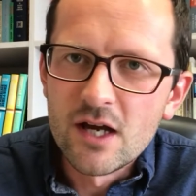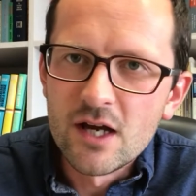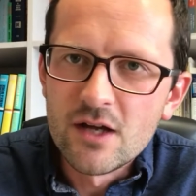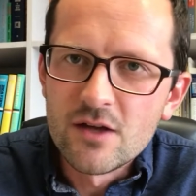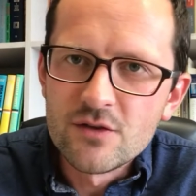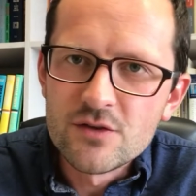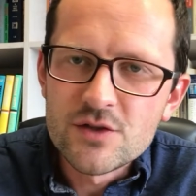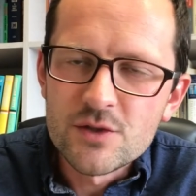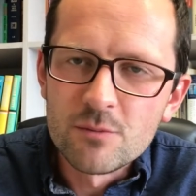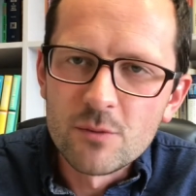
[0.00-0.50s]

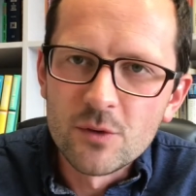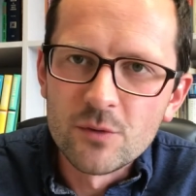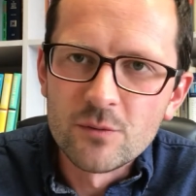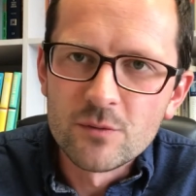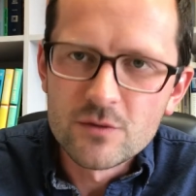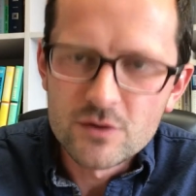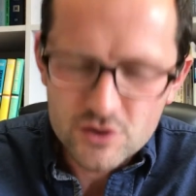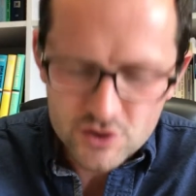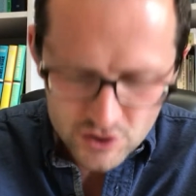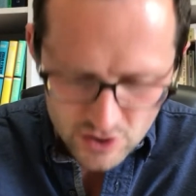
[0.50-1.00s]
Someone
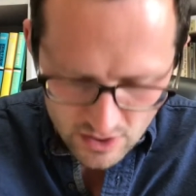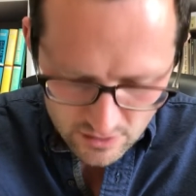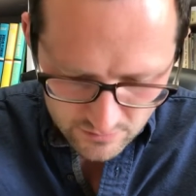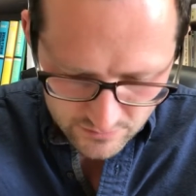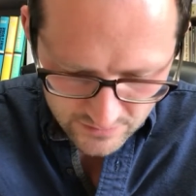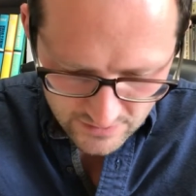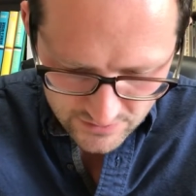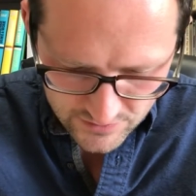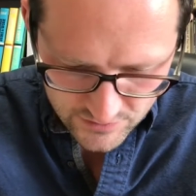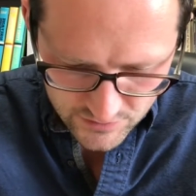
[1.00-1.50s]
showed
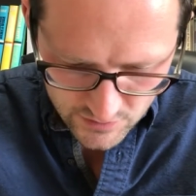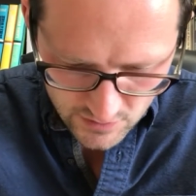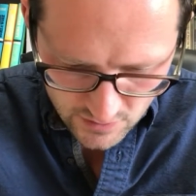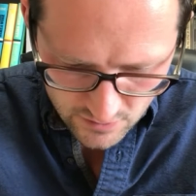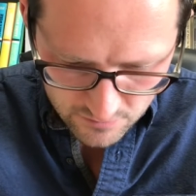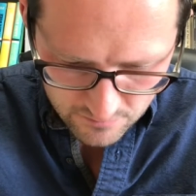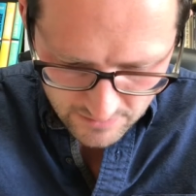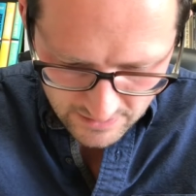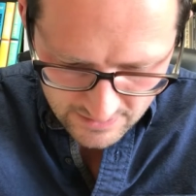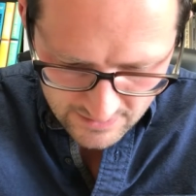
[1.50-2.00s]
this to
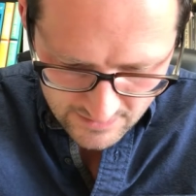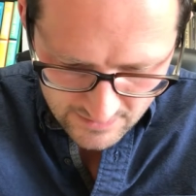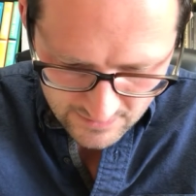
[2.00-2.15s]
me.